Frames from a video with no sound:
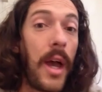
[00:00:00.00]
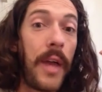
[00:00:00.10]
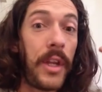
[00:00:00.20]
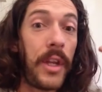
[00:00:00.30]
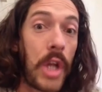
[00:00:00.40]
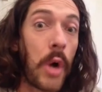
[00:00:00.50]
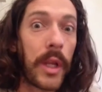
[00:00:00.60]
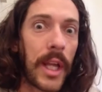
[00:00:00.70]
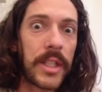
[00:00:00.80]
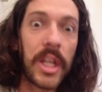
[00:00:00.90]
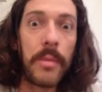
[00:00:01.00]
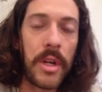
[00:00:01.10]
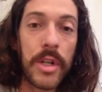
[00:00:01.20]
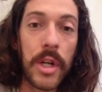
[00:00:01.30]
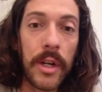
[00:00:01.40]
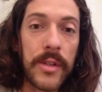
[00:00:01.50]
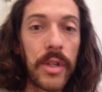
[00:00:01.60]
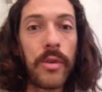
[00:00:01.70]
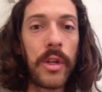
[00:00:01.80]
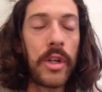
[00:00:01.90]
and then knowing that's going to be your turn
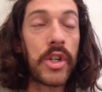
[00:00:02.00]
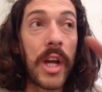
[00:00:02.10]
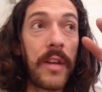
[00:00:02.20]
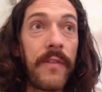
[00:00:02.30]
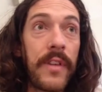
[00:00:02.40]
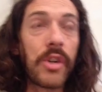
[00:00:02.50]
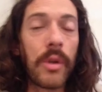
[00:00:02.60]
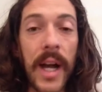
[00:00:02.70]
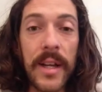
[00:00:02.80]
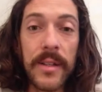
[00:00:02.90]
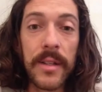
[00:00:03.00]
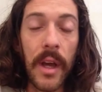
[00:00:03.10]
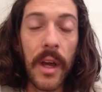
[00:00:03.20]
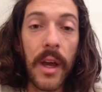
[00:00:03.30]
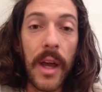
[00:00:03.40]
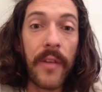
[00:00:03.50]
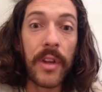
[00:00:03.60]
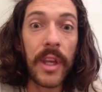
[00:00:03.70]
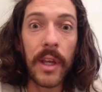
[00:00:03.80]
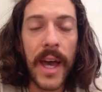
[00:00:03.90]
soon, and you're trying to visualize
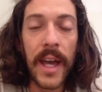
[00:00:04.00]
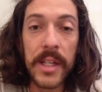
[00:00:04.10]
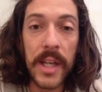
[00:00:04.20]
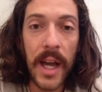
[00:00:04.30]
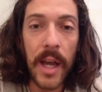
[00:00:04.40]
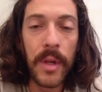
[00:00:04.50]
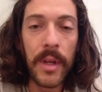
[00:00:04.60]
everything ahead of time.